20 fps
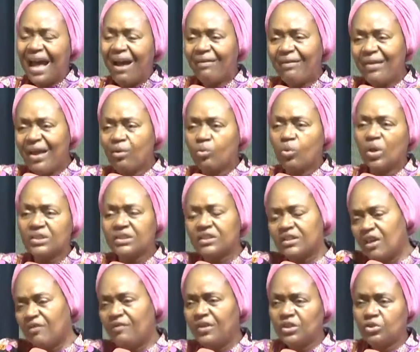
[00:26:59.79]
And that
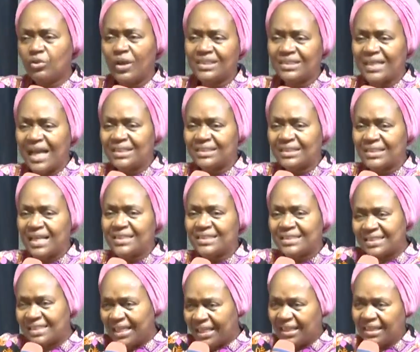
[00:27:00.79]
ring was given to Esther and
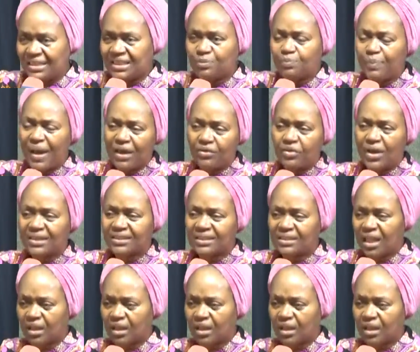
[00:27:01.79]
said, seal it by